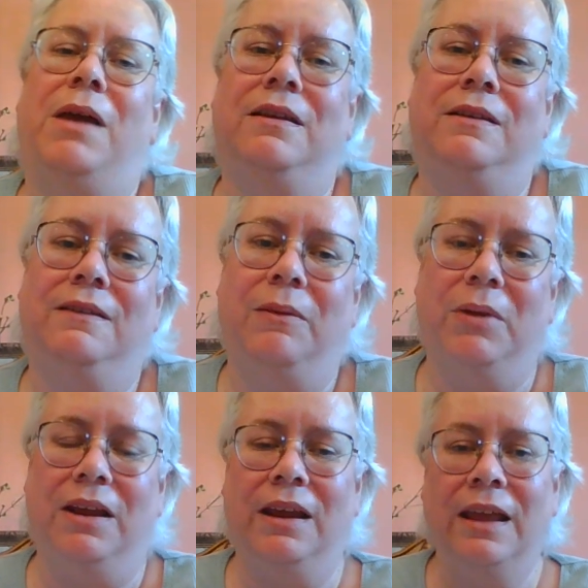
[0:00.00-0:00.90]
imagine
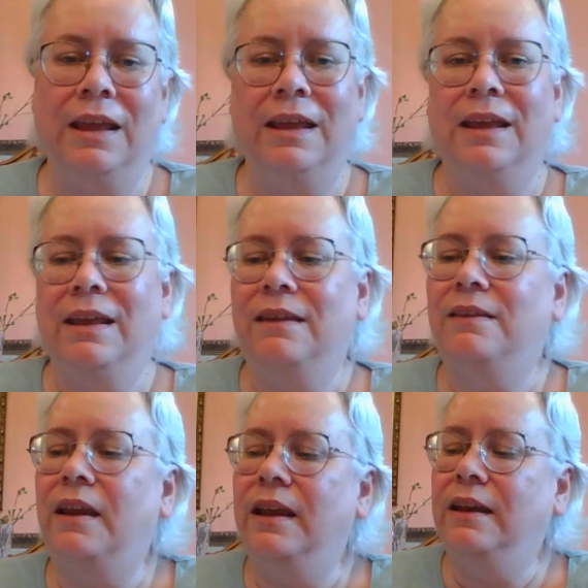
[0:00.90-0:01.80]
somebody
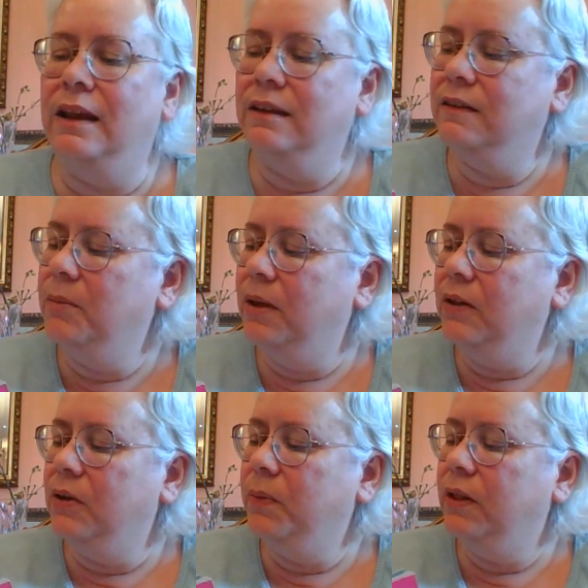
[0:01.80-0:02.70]
sitting next to my
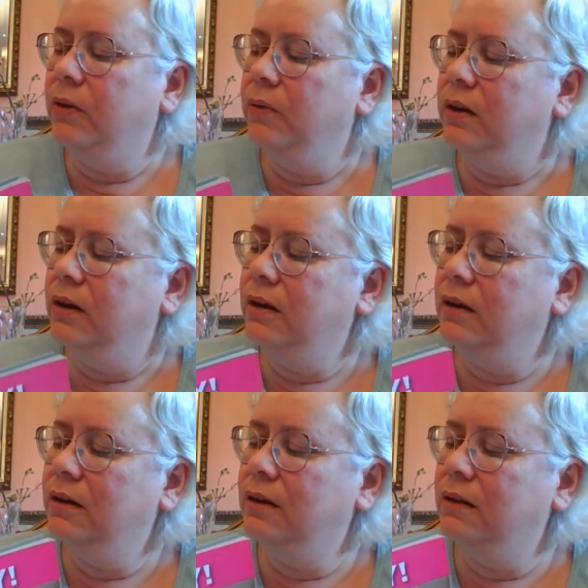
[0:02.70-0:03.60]
little pillow and
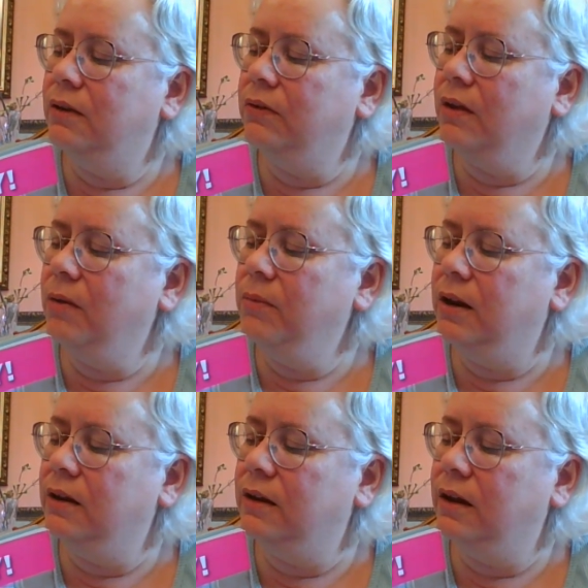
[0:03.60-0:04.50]
those
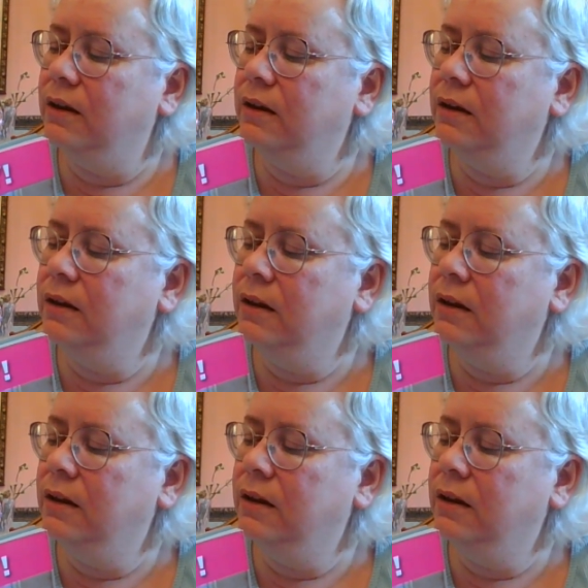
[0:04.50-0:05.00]
coming undone.